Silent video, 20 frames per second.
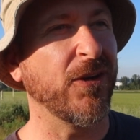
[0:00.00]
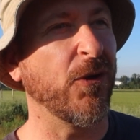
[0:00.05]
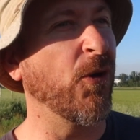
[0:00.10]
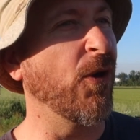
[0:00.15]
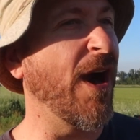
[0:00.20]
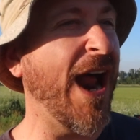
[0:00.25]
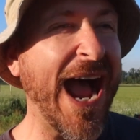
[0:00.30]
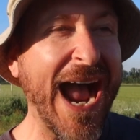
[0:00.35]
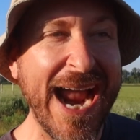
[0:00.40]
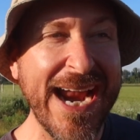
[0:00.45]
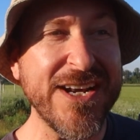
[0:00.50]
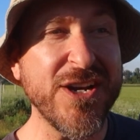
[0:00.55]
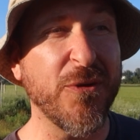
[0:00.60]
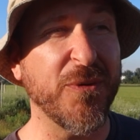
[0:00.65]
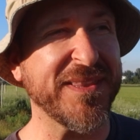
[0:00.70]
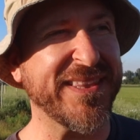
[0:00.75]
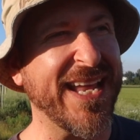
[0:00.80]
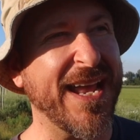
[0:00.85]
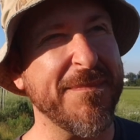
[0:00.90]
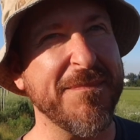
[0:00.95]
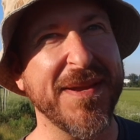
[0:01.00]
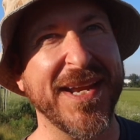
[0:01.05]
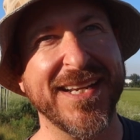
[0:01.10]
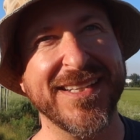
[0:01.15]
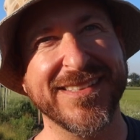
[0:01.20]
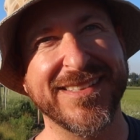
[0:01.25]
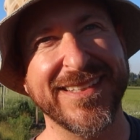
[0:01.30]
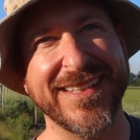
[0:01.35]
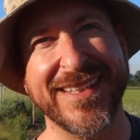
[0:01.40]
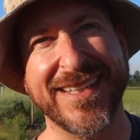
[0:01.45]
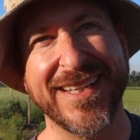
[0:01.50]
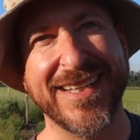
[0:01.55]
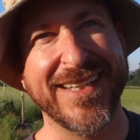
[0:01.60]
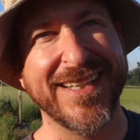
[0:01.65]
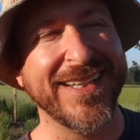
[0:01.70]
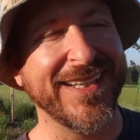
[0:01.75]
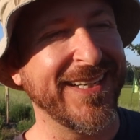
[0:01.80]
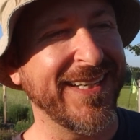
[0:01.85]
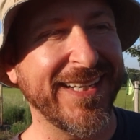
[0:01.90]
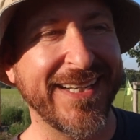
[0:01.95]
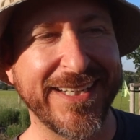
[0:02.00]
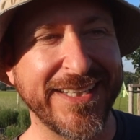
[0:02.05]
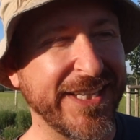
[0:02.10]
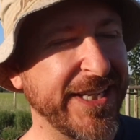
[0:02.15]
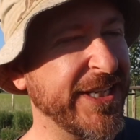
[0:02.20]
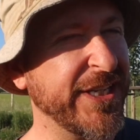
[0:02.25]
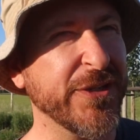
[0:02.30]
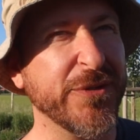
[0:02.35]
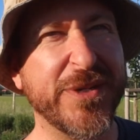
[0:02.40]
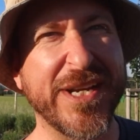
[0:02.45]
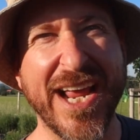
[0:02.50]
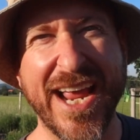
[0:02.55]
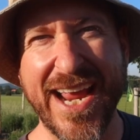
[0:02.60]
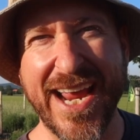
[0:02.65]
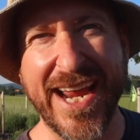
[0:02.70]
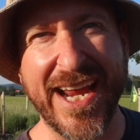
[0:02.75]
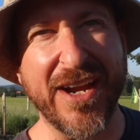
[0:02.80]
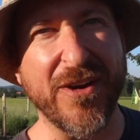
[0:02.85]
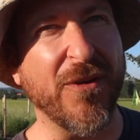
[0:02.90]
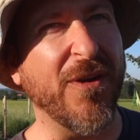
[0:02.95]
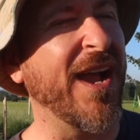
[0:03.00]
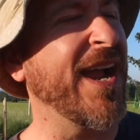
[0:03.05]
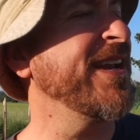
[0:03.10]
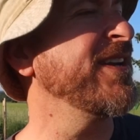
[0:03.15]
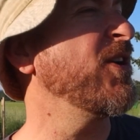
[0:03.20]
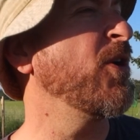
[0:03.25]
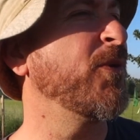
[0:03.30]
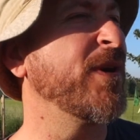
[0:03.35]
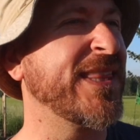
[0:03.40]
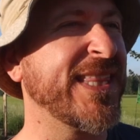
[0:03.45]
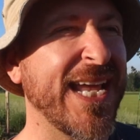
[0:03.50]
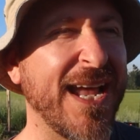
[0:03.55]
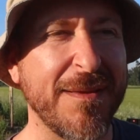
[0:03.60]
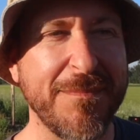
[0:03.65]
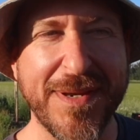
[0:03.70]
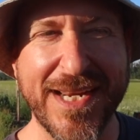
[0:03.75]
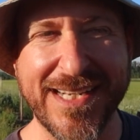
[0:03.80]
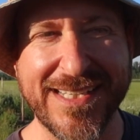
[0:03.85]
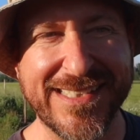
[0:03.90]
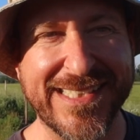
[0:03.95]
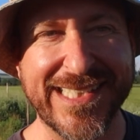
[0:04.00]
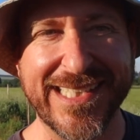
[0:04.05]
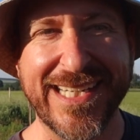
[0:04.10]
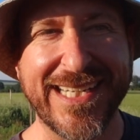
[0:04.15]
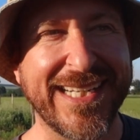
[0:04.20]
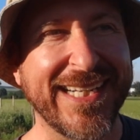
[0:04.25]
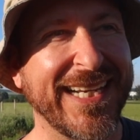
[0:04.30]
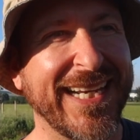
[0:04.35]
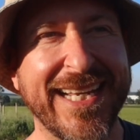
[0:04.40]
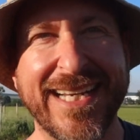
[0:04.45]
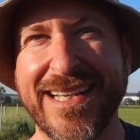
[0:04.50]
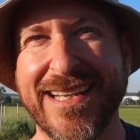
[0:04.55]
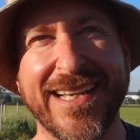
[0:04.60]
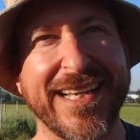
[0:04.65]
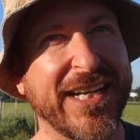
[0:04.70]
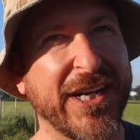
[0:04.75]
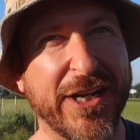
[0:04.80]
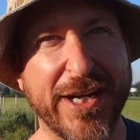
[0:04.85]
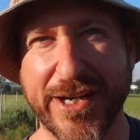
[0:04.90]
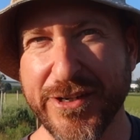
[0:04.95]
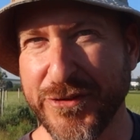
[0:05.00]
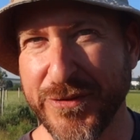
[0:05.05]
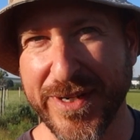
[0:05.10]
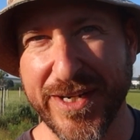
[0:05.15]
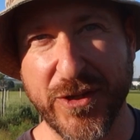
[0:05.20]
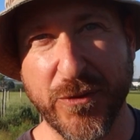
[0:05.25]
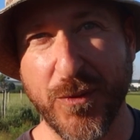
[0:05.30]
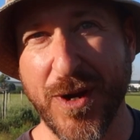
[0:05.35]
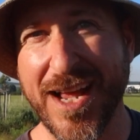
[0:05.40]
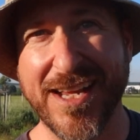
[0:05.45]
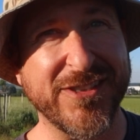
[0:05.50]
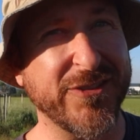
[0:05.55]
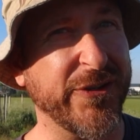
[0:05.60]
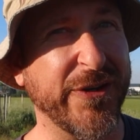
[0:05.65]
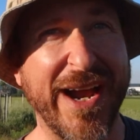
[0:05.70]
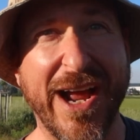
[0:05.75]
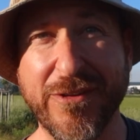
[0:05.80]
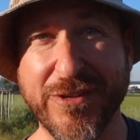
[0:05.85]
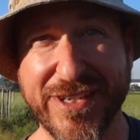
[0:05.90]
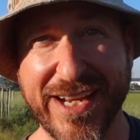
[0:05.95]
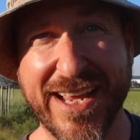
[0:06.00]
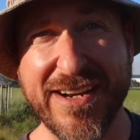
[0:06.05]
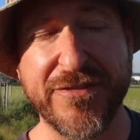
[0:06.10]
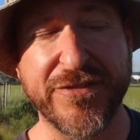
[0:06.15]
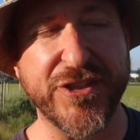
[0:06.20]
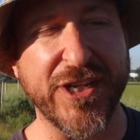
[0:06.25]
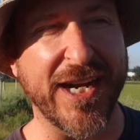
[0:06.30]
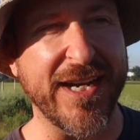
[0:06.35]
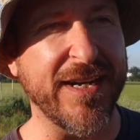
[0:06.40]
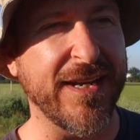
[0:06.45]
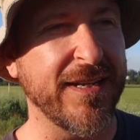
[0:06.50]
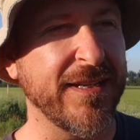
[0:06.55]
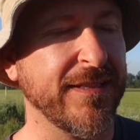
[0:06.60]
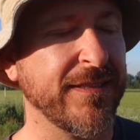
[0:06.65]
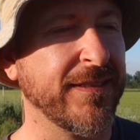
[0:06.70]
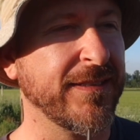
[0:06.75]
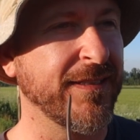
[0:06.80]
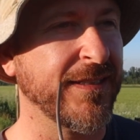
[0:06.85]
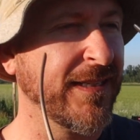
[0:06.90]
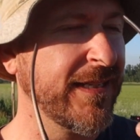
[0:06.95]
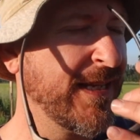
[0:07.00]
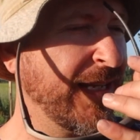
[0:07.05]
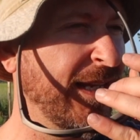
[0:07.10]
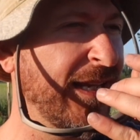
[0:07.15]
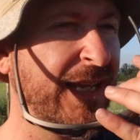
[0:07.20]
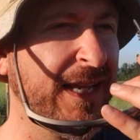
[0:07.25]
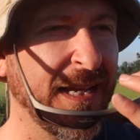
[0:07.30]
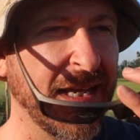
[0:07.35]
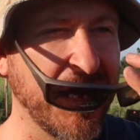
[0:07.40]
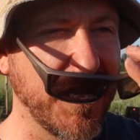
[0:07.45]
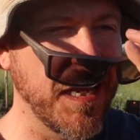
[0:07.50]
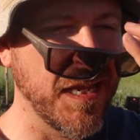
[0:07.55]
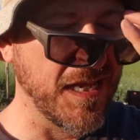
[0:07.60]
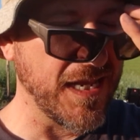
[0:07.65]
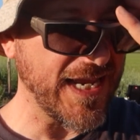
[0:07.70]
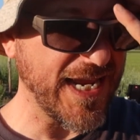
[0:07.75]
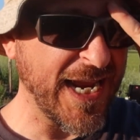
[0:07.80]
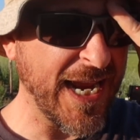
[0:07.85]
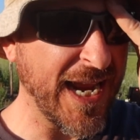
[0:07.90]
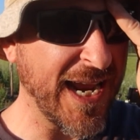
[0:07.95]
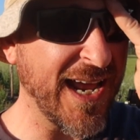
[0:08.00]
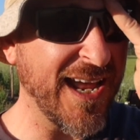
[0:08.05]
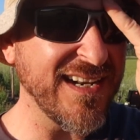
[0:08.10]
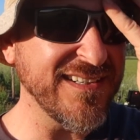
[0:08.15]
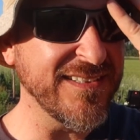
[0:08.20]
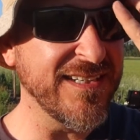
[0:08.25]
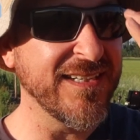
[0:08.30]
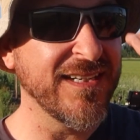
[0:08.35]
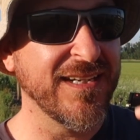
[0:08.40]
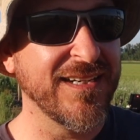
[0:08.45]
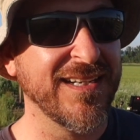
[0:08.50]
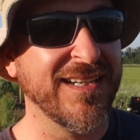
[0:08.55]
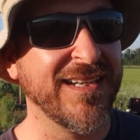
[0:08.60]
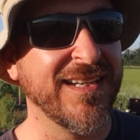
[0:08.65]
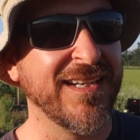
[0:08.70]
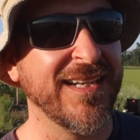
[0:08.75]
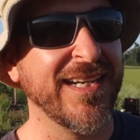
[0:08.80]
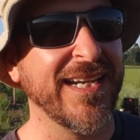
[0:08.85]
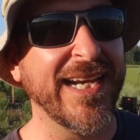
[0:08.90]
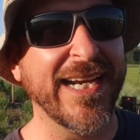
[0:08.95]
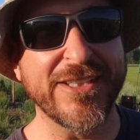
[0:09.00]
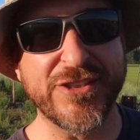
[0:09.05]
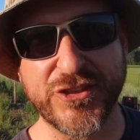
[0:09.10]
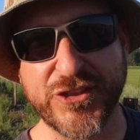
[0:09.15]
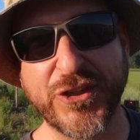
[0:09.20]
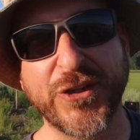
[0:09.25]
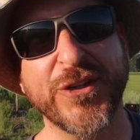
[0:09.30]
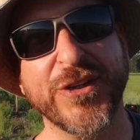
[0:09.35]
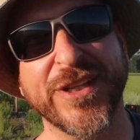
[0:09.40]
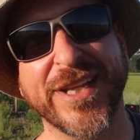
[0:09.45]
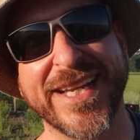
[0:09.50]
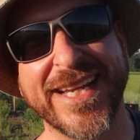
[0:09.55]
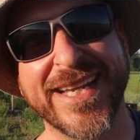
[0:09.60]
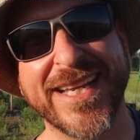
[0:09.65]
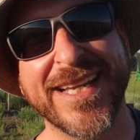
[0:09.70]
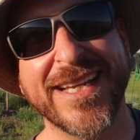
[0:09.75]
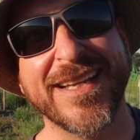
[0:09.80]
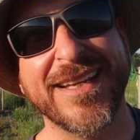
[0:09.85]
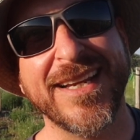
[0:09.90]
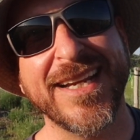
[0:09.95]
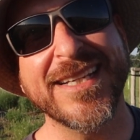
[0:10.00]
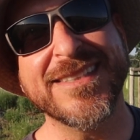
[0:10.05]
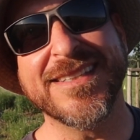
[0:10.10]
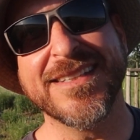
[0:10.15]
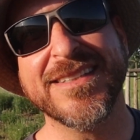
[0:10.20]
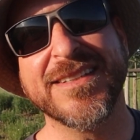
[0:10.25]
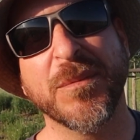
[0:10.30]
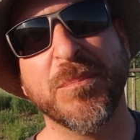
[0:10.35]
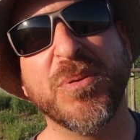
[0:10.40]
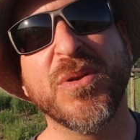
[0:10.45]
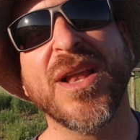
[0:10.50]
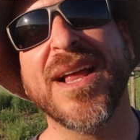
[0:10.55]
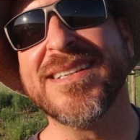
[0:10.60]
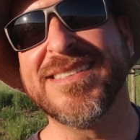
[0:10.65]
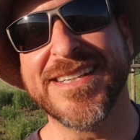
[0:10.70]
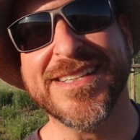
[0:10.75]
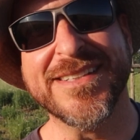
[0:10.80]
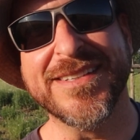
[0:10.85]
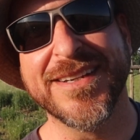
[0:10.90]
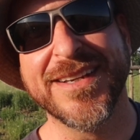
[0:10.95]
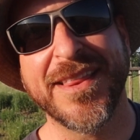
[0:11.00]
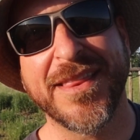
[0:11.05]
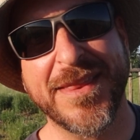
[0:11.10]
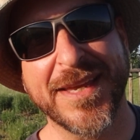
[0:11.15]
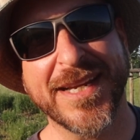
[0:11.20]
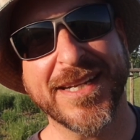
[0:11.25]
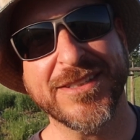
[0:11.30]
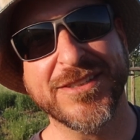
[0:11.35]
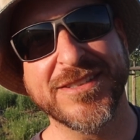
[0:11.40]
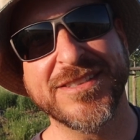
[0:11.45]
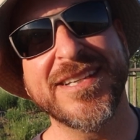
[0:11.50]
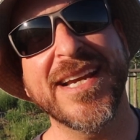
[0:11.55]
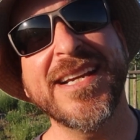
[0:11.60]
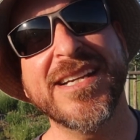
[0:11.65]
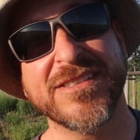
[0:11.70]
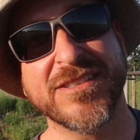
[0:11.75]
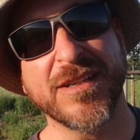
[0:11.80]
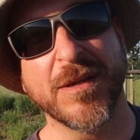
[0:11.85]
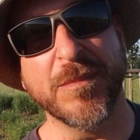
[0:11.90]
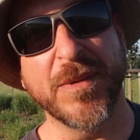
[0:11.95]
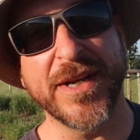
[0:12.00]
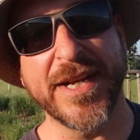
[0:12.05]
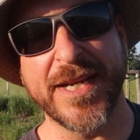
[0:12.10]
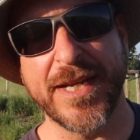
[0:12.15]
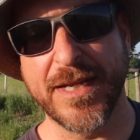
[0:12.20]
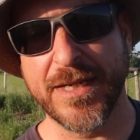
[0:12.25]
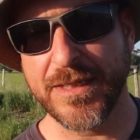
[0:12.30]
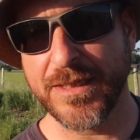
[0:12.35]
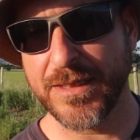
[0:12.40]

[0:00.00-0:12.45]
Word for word: or I know what that means in the UK or I know what that means in, in a country in the West or outside of China. And it certainly isn't a pleasant thing to say to somebody.